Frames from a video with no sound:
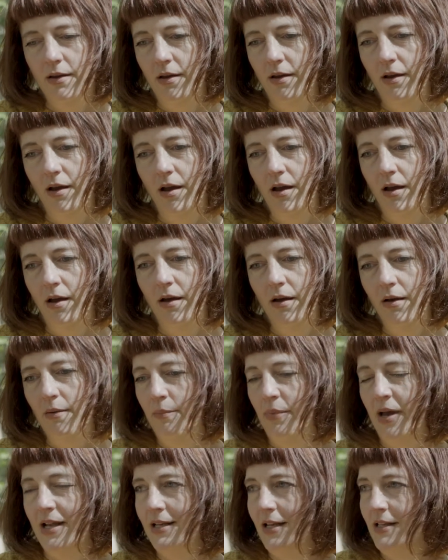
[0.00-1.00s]

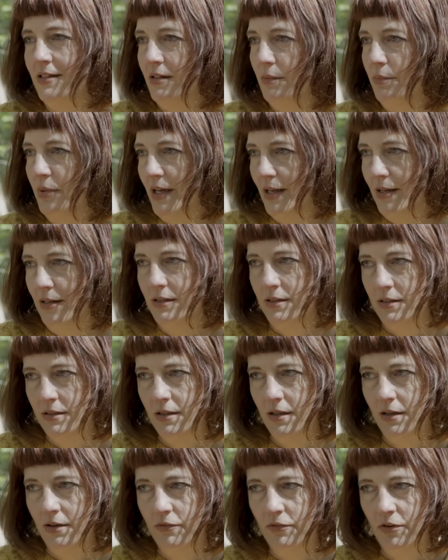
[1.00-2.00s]
participants
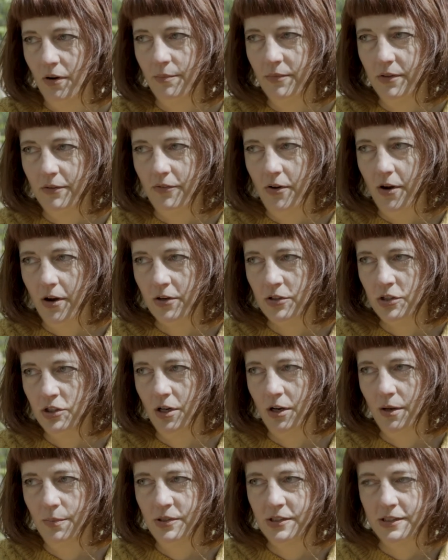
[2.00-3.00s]
from the
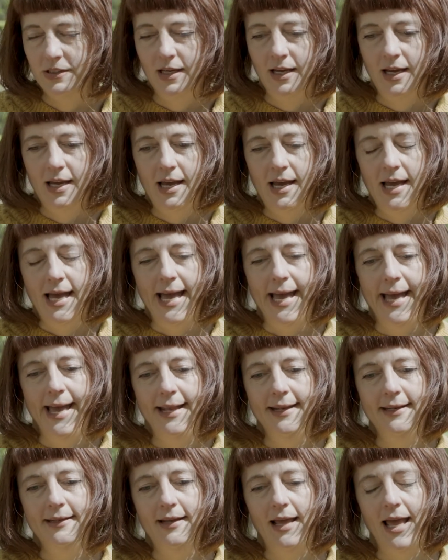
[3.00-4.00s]
workshops,
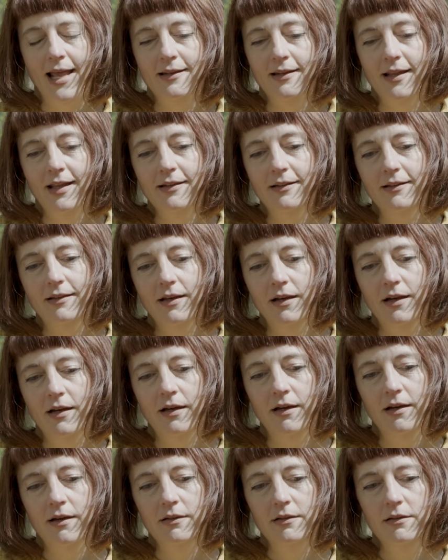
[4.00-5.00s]
and then
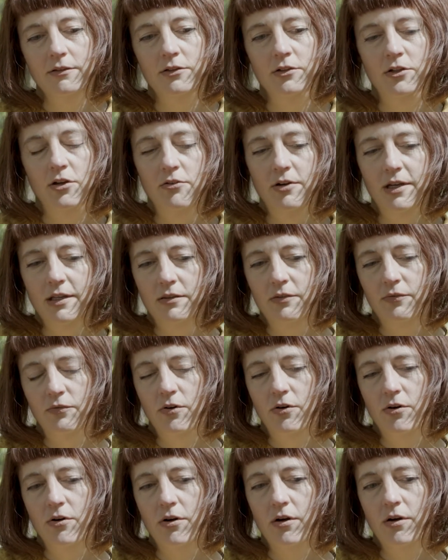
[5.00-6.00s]
during the
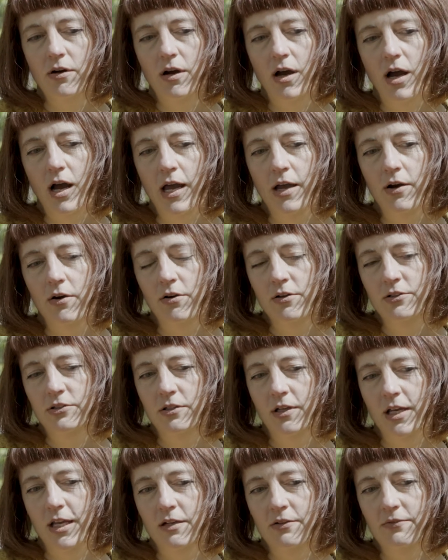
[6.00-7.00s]
walk I
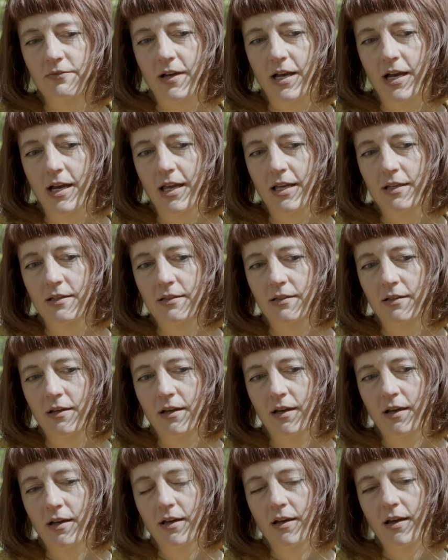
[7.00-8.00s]
also invite
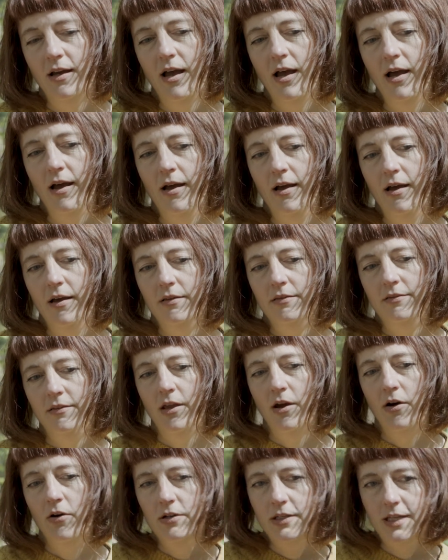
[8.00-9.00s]
the
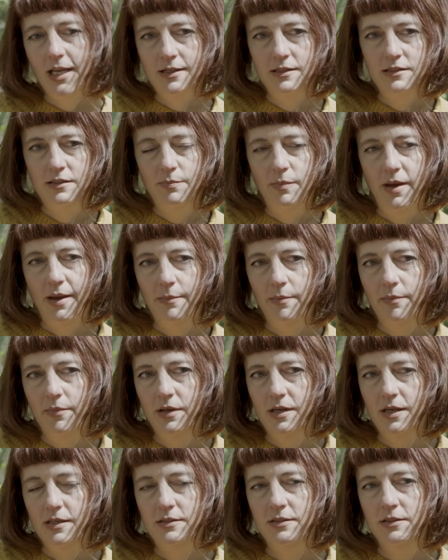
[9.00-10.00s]
audience
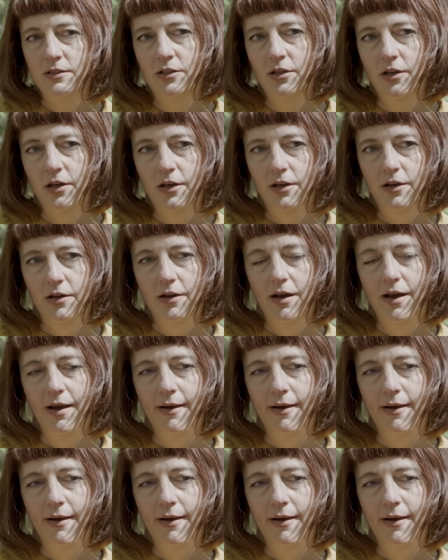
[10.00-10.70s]
members to